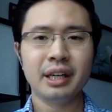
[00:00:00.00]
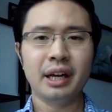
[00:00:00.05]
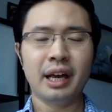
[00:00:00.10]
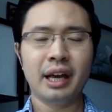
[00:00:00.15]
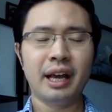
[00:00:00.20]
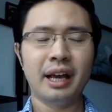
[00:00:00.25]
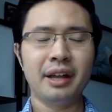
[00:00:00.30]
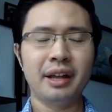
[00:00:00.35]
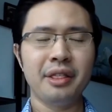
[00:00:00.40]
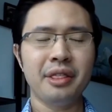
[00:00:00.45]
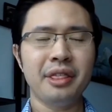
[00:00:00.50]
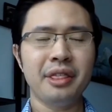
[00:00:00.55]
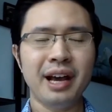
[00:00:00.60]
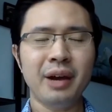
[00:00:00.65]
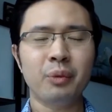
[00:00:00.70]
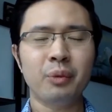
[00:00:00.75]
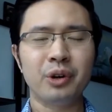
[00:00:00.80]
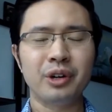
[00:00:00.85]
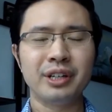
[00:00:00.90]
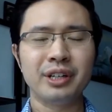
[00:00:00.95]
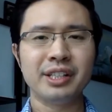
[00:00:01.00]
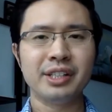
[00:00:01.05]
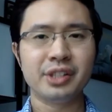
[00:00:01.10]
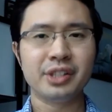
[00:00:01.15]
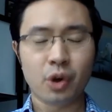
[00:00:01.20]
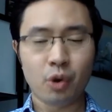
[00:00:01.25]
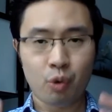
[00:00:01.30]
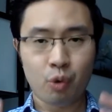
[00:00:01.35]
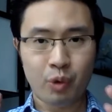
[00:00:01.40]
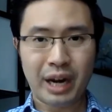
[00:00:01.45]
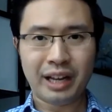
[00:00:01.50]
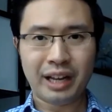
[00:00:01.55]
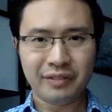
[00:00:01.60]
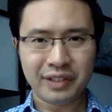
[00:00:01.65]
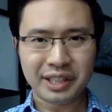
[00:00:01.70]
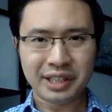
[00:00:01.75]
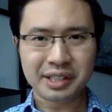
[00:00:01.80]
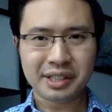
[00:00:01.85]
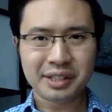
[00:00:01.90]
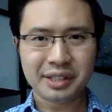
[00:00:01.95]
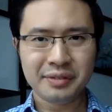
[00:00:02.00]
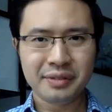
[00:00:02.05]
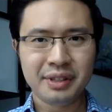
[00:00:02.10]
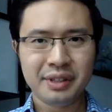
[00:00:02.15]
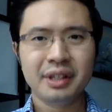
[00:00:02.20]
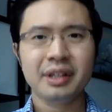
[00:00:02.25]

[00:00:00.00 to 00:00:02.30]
and that word is relevance.